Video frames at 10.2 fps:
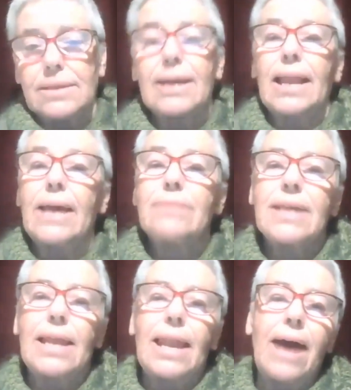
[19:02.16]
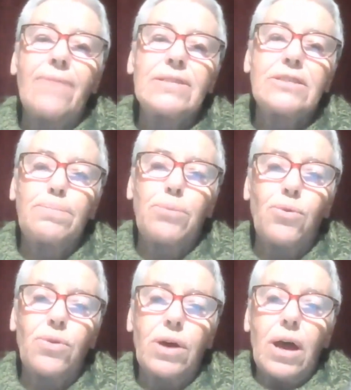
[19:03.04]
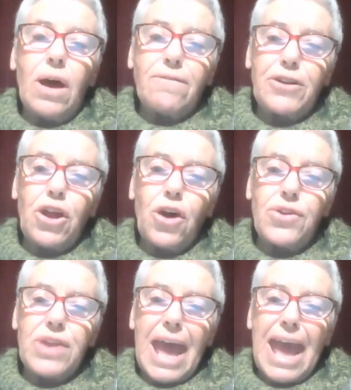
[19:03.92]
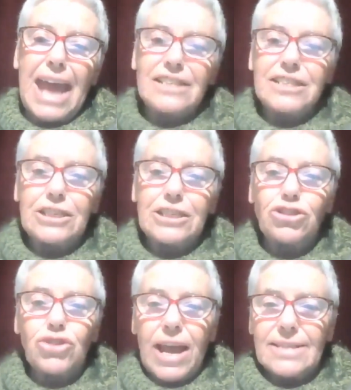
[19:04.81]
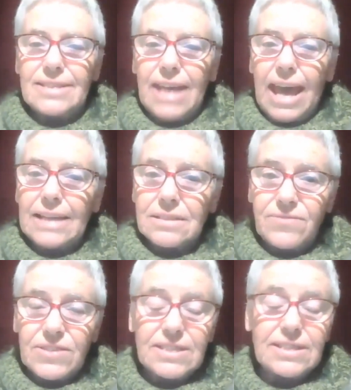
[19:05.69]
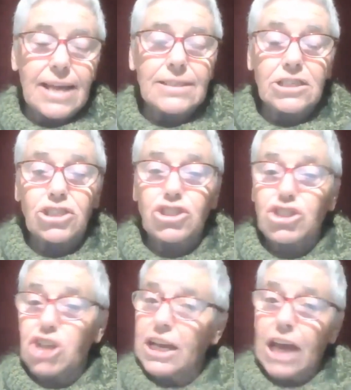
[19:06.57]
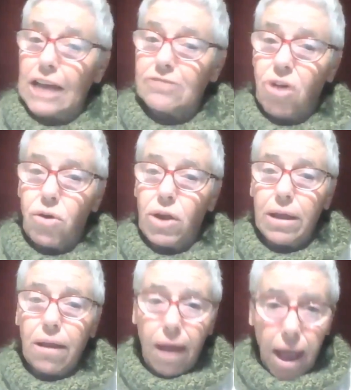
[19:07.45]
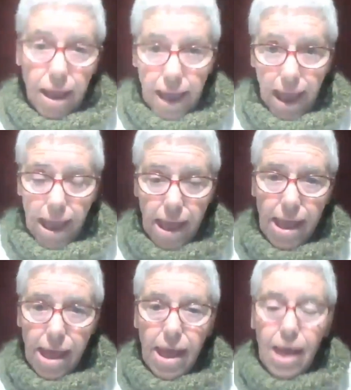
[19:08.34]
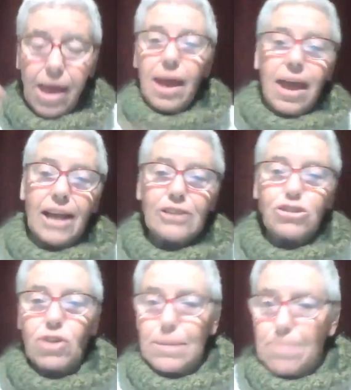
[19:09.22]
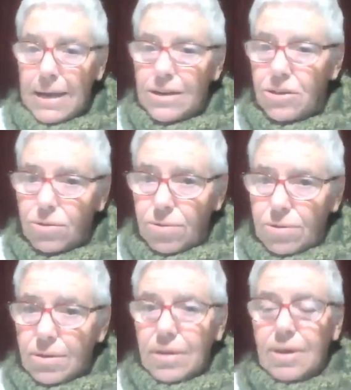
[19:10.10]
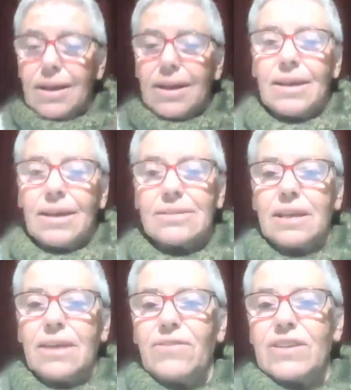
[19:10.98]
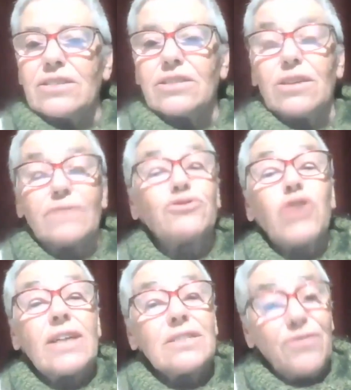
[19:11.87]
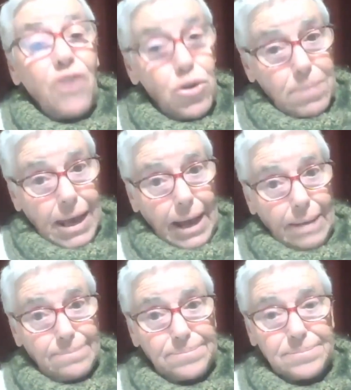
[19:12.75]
and claims that Lava's support for known anti-trans activists such as J.K. Rowling and Julie Bindle is evidence of transphobia.